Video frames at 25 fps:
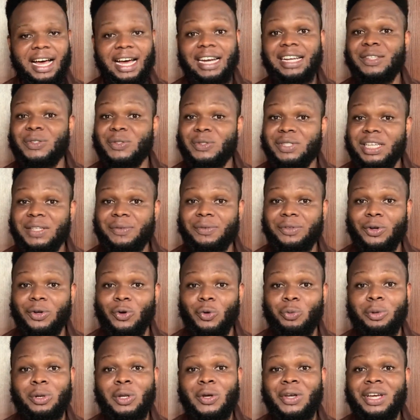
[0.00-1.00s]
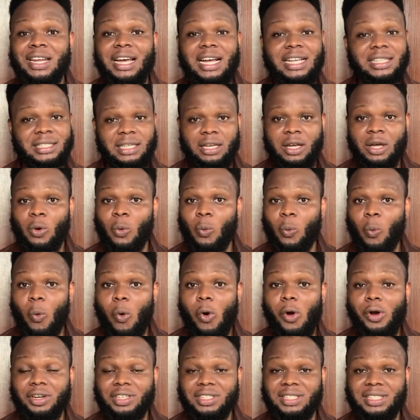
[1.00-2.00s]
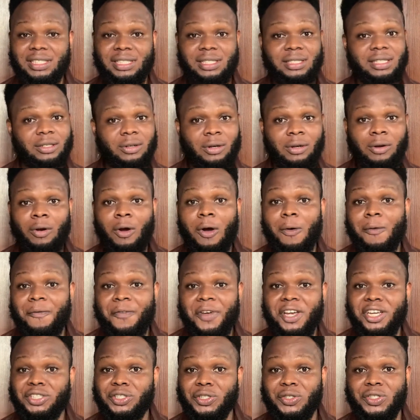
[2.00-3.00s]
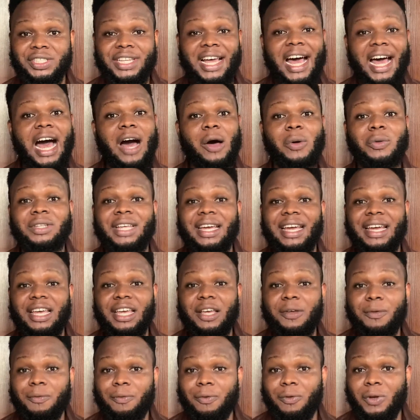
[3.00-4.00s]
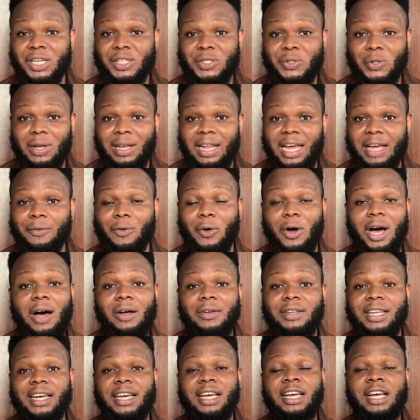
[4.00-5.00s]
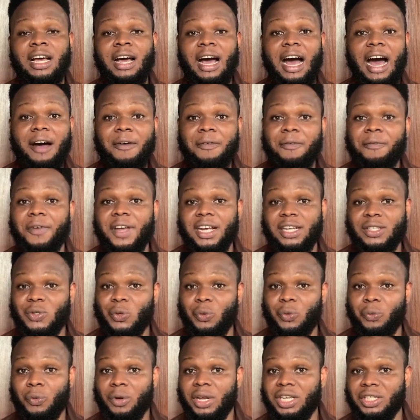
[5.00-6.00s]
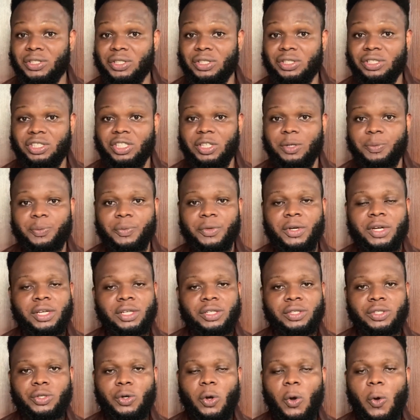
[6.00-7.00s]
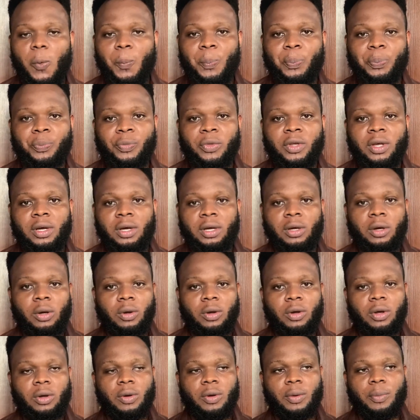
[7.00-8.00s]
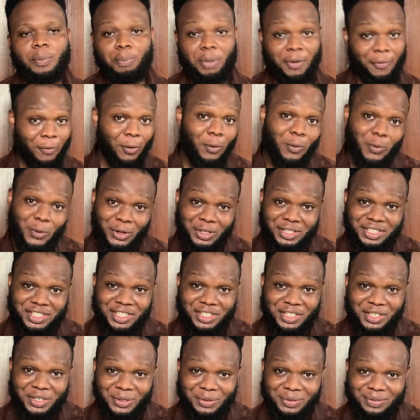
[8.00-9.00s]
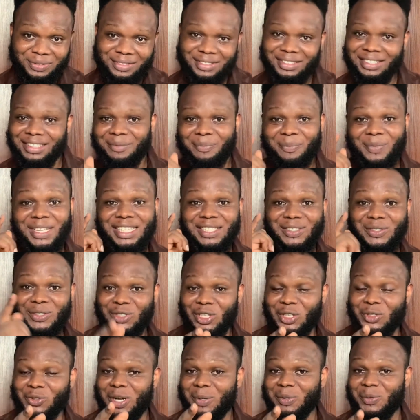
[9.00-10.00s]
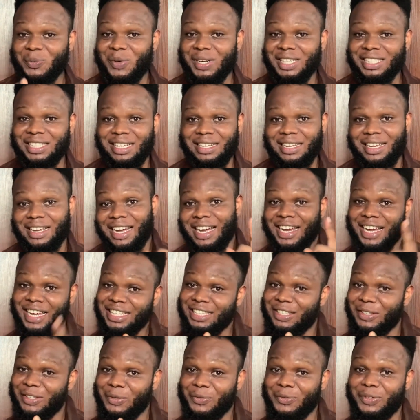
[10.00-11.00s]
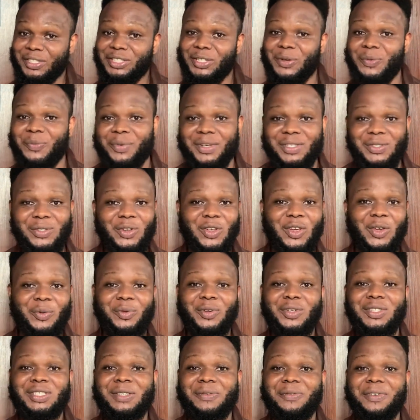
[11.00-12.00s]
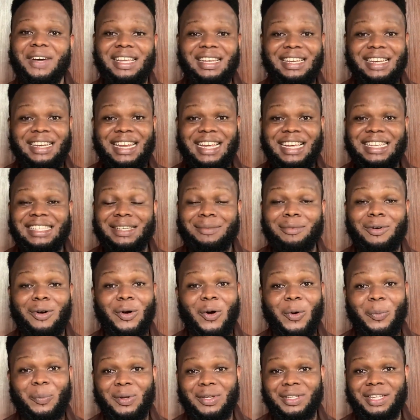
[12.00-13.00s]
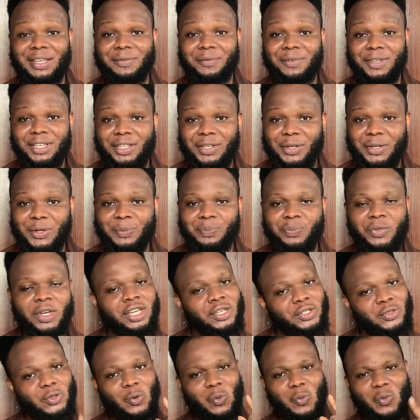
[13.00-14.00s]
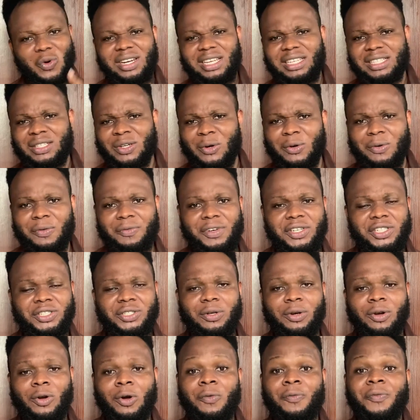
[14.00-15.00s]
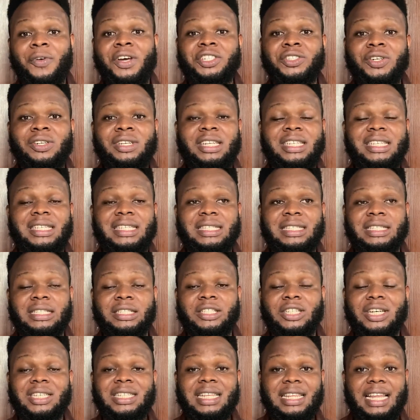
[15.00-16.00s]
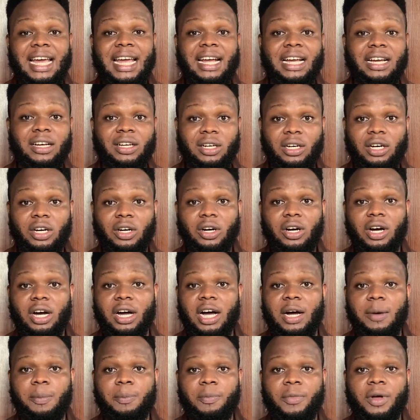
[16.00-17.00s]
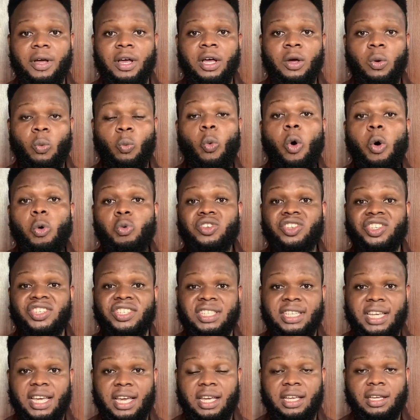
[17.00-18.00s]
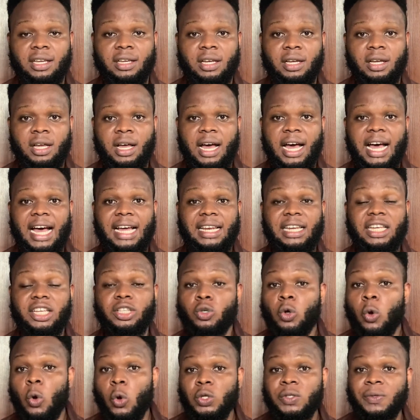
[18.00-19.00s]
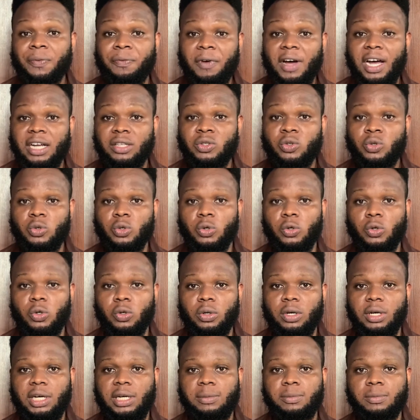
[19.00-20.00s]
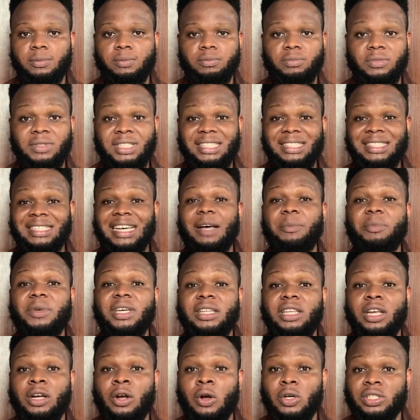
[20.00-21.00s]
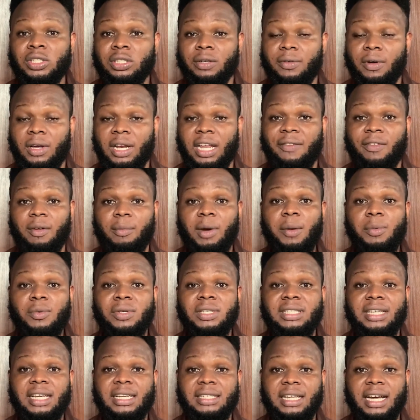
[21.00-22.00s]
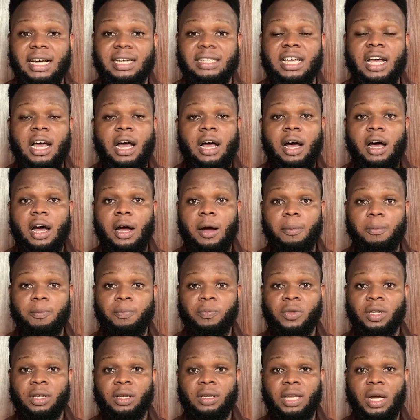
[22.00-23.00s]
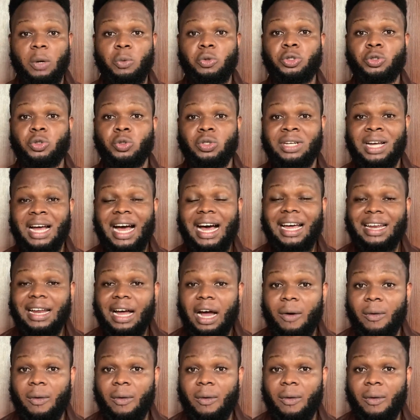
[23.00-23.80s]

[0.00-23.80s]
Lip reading: And in today's video, we'll be looking at words, confessions, how they influence your life or how they affect your relationship. So before we continue, please do subscribe to my channel and hit the notification bell so that you'll be notified the next time I upload a video. So what is confession? Confession is just like what we say. And it goes far to determine the course of our life. The Bible says that that we should guard